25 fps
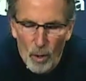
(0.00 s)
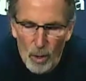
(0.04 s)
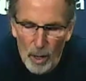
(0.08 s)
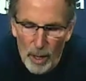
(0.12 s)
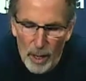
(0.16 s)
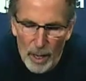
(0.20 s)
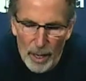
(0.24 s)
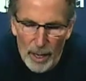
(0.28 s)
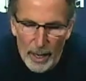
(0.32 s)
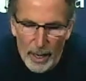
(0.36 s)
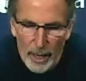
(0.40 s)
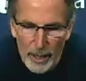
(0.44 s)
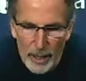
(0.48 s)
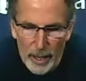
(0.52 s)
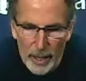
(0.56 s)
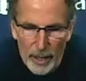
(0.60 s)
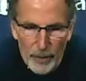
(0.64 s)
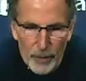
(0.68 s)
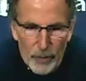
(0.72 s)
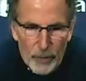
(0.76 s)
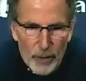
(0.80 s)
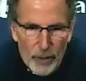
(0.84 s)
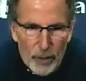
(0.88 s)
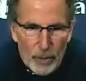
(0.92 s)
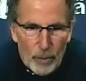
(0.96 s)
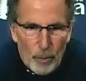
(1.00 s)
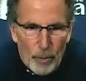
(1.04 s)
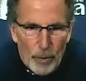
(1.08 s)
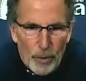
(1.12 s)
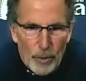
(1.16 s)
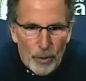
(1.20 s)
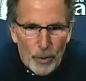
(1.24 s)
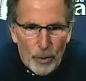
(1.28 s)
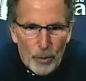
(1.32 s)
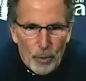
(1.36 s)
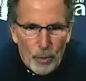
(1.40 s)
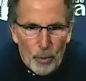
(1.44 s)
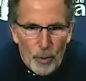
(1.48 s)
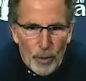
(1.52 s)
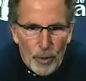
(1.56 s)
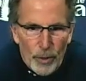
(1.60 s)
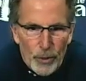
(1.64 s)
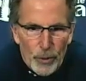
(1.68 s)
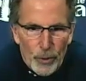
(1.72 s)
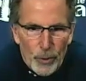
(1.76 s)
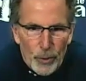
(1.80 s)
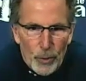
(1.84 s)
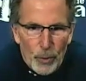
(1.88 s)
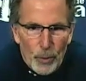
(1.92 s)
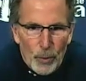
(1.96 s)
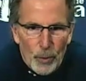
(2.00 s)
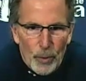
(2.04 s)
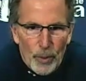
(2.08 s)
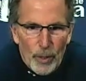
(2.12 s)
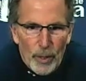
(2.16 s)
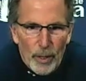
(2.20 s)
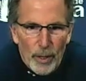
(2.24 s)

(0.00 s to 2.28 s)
Well, I think when you